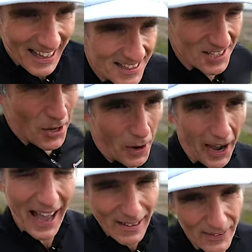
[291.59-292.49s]
And so
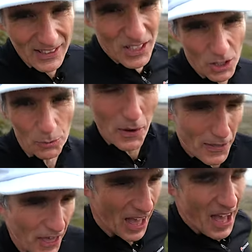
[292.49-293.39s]
I have ended up
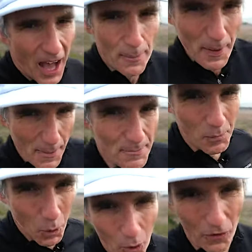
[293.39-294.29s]
with a bit
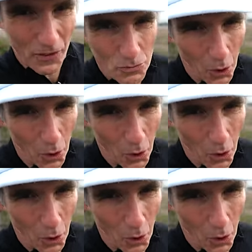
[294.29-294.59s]
more than